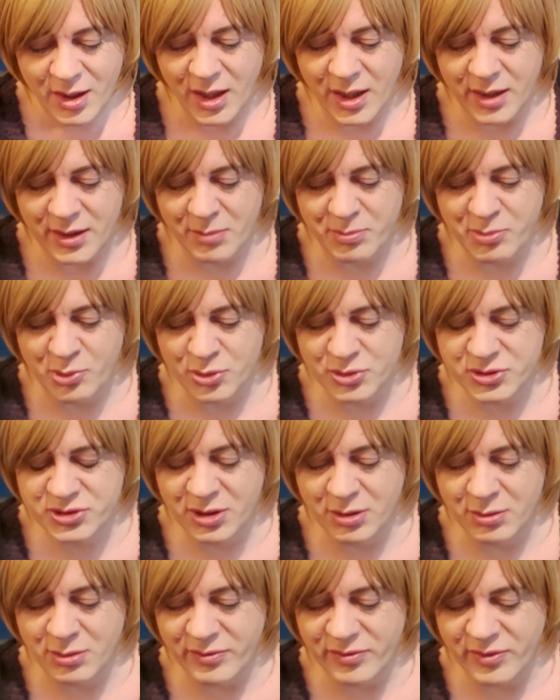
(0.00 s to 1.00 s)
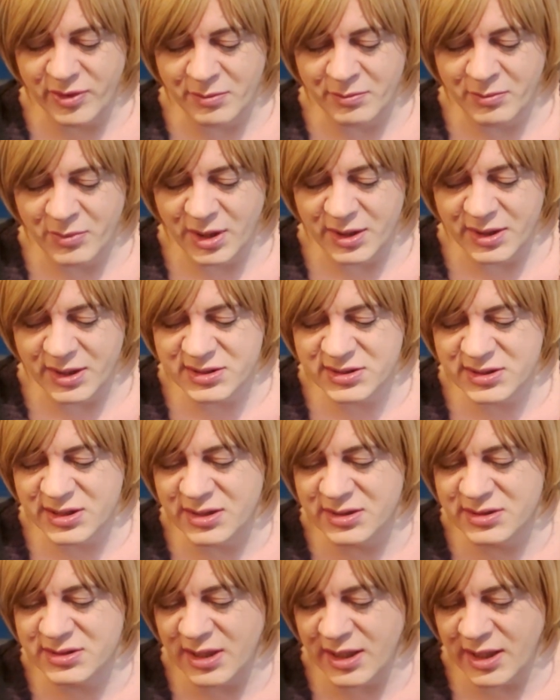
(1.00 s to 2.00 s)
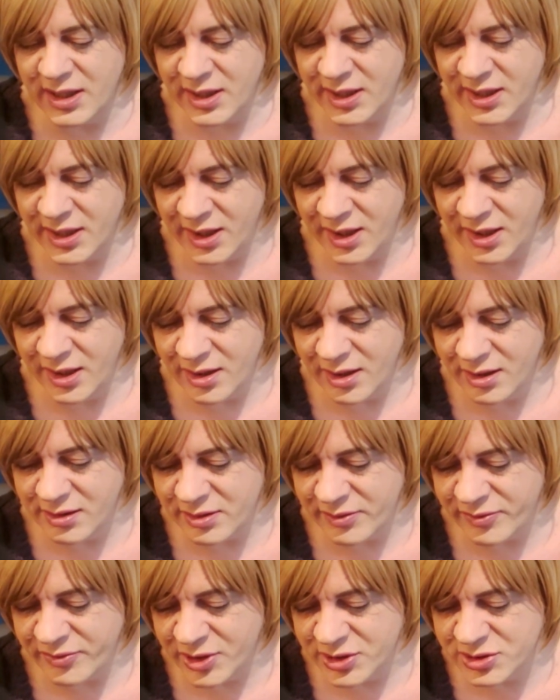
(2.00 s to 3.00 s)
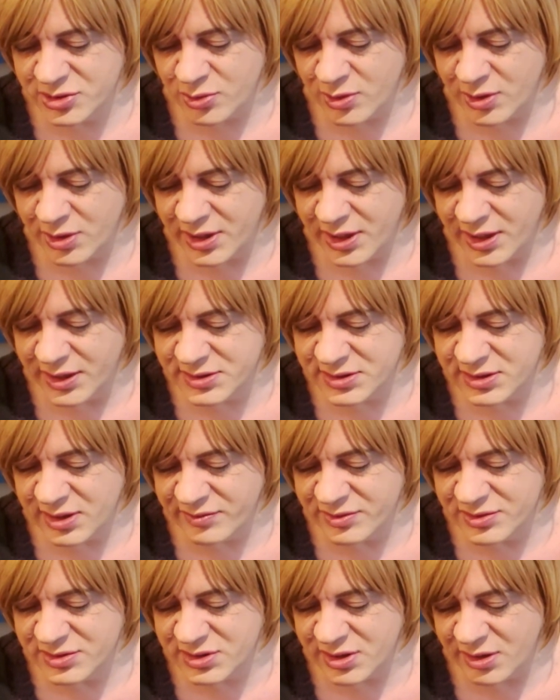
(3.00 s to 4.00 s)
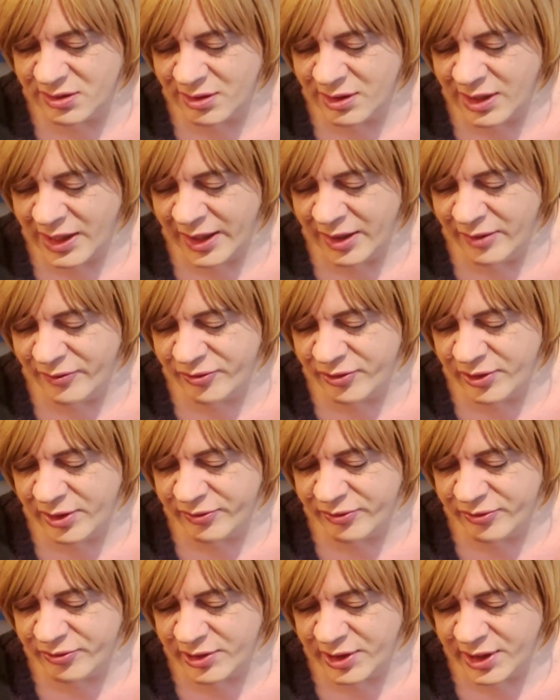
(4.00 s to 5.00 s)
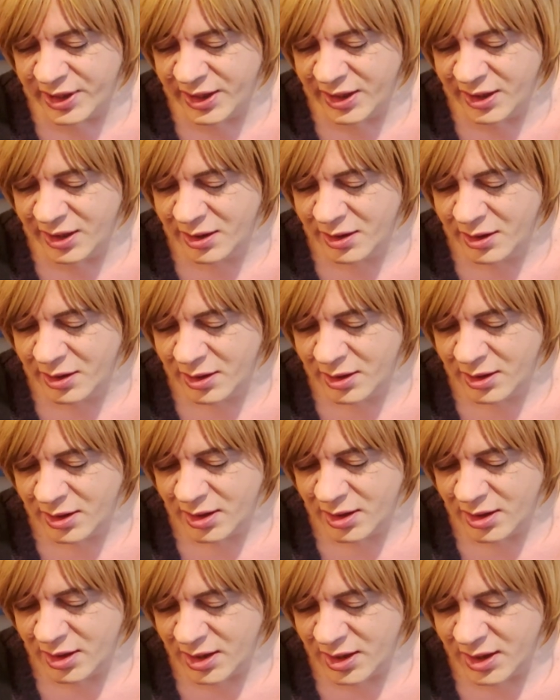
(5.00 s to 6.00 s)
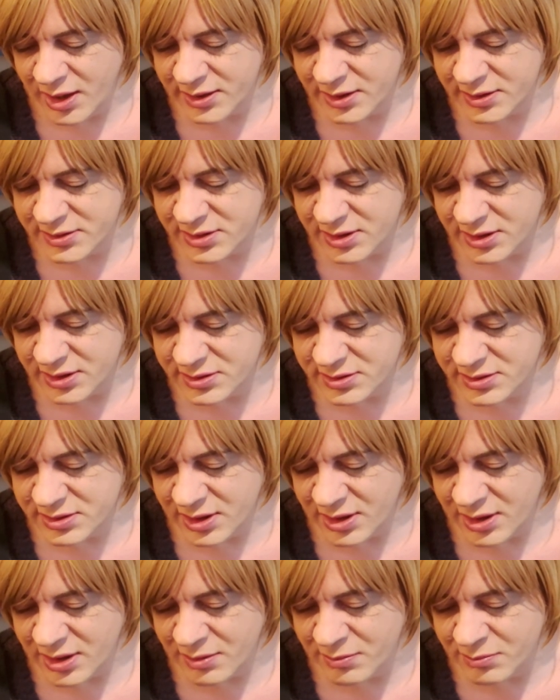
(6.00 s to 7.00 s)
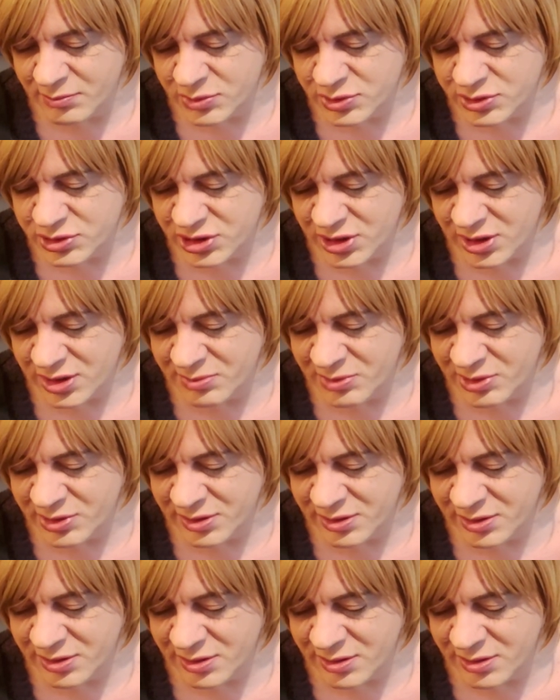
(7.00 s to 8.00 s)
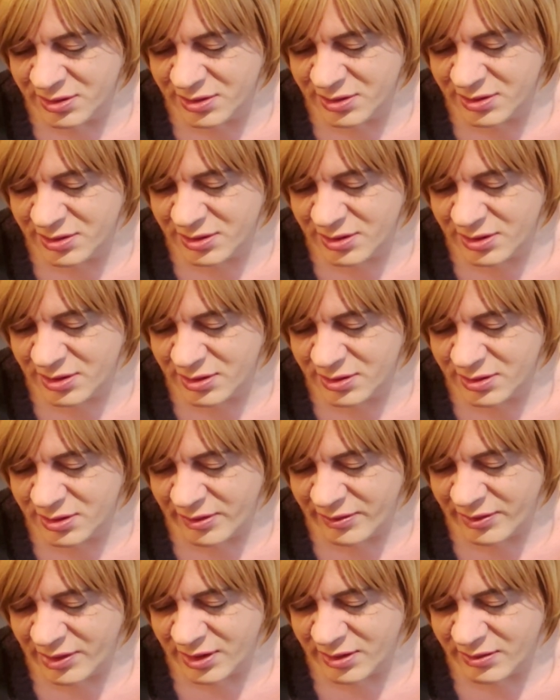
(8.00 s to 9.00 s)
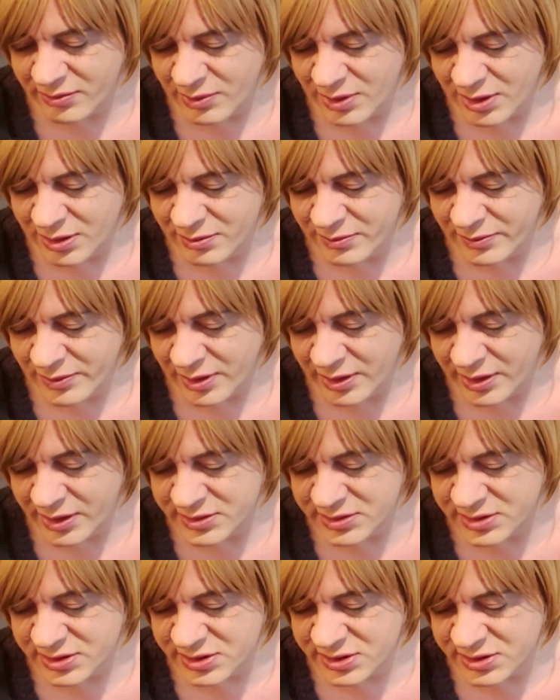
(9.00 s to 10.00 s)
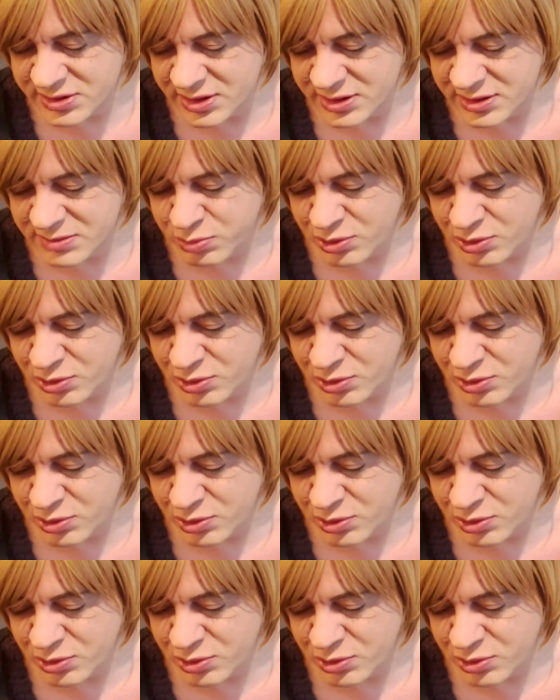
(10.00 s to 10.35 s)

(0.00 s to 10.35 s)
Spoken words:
And I bought two of them, and this is the first one is 70833, and it is German, I think, well, it just says